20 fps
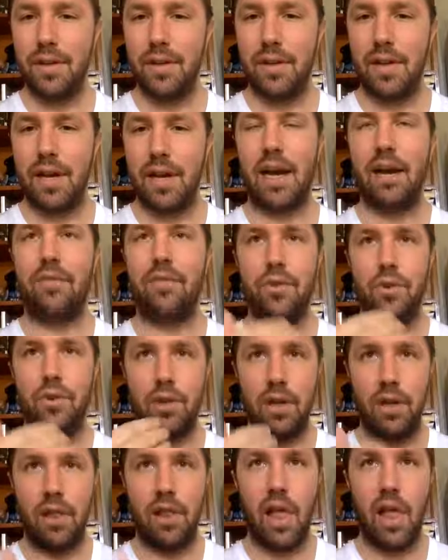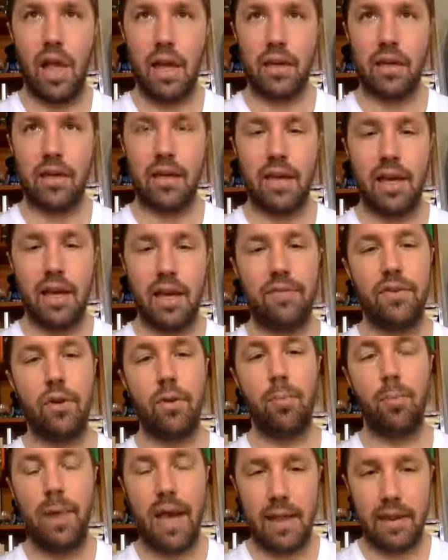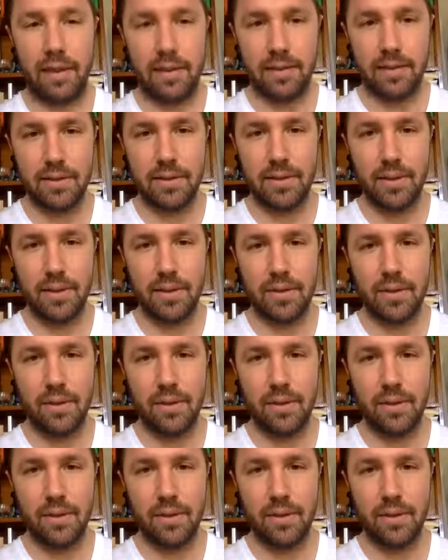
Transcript: I feel aligned. I feel balanced.